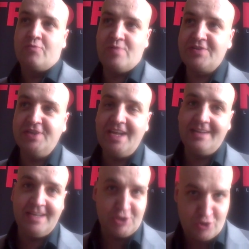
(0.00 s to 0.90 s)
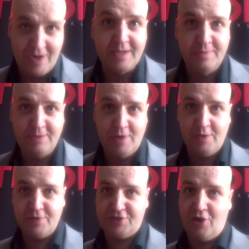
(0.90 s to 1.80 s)
resonated incredibly
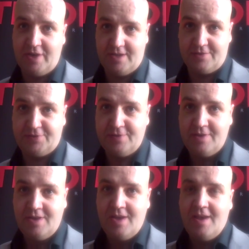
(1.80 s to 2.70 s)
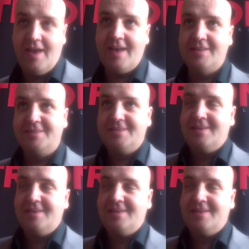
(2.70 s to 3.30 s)
well with the audience. And